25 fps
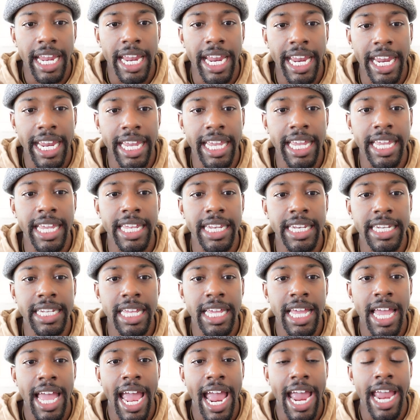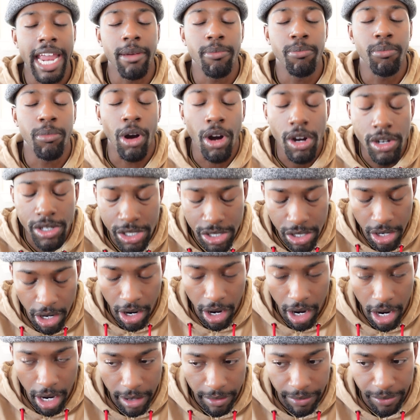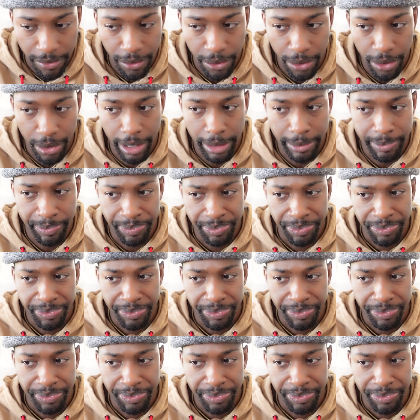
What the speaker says: in a martial art form.